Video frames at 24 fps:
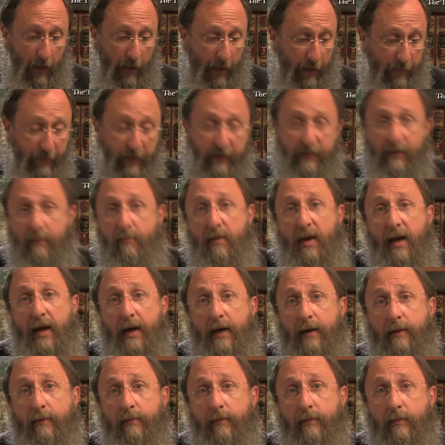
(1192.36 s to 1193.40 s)
And there's a
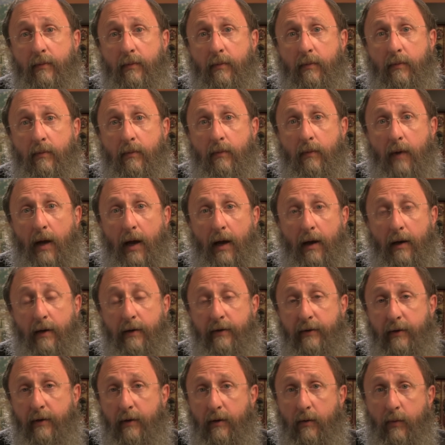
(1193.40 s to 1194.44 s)
man,
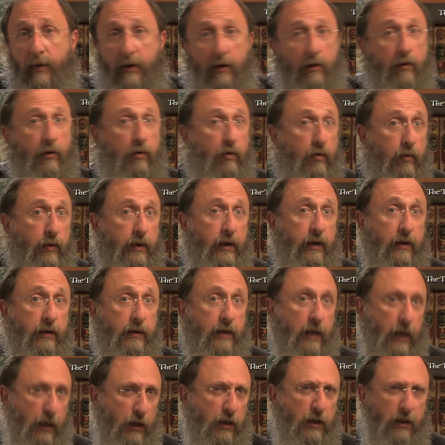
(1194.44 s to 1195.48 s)
and we don't know who he is.
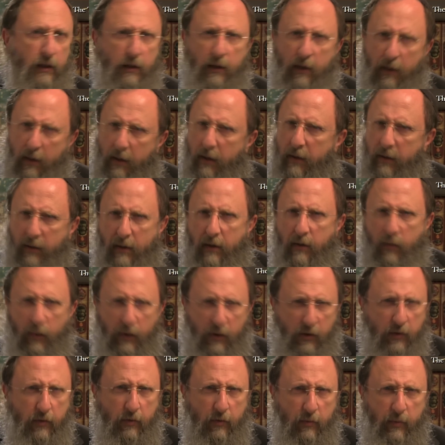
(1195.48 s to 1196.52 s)
Actually, I think we
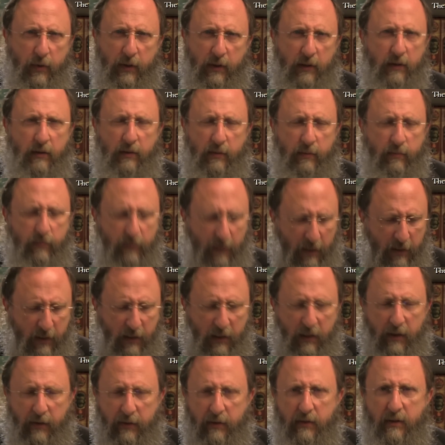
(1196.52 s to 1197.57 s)
do, but that's
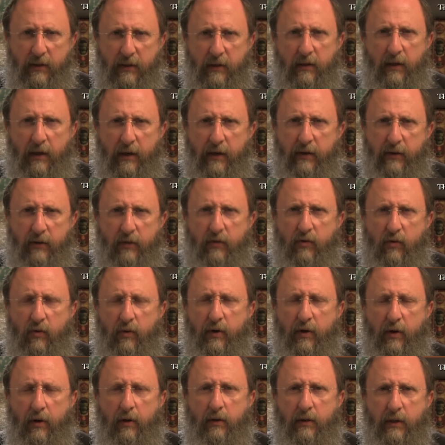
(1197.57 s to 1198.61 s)
another
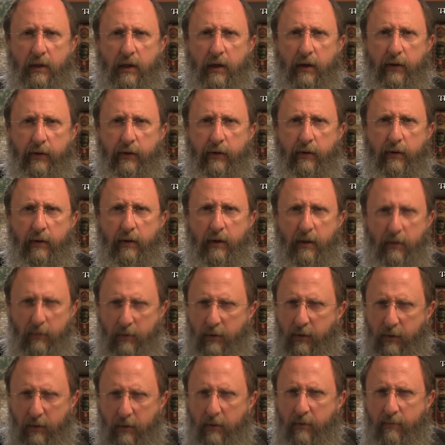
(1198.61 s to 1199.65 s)
story altogether. And he
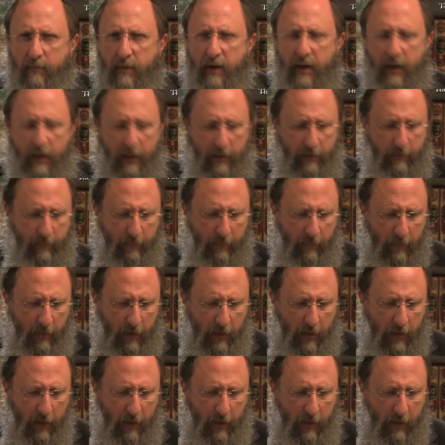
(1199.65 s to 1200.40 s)
was a good man.